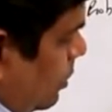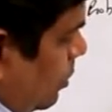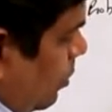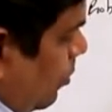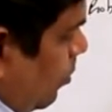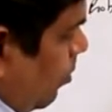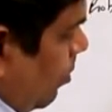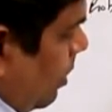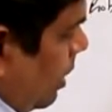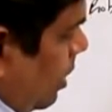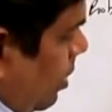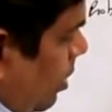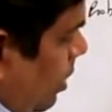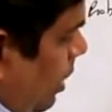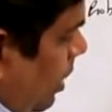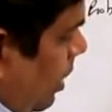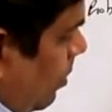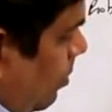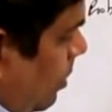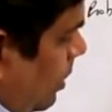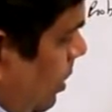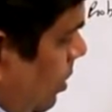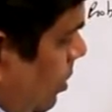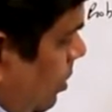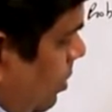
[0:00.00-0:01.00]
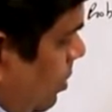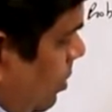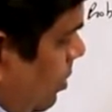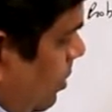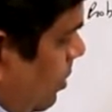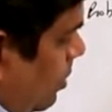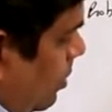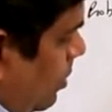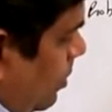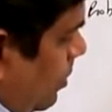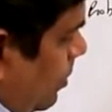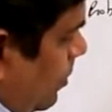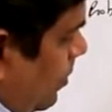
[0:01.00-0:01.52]
So make a lamp here
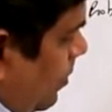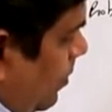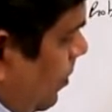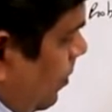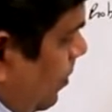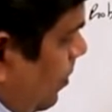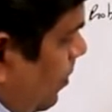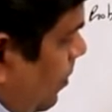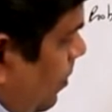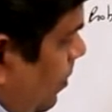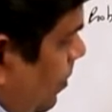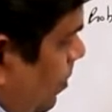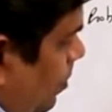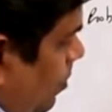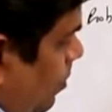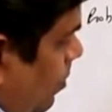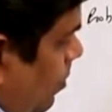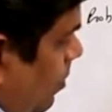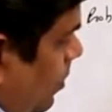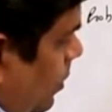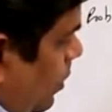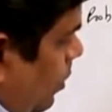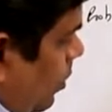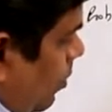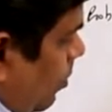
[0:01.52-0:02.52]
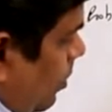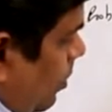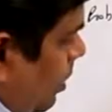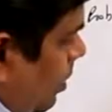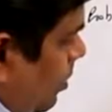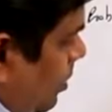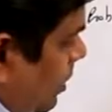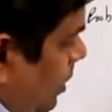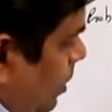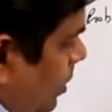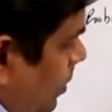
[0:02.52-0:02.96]
or bulb